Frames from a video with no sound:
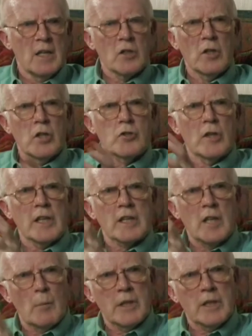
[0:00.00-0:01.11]
Going to join a
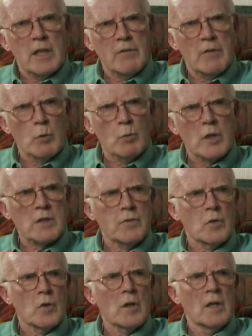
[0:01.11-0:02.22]
company that I've never worked
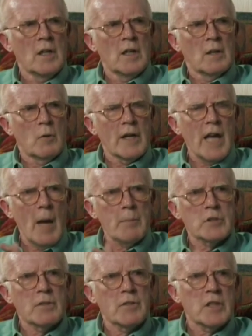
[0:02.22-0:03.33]
for. What
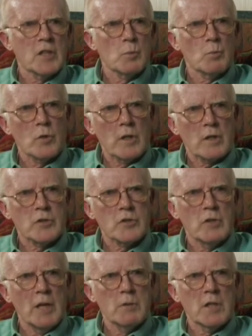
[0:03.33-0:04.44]
happens if it doesn't work? So
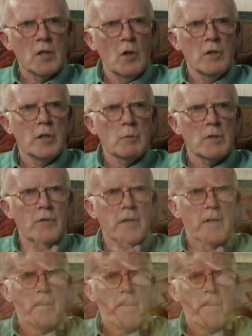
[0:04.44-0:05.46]
I was loaded with fear.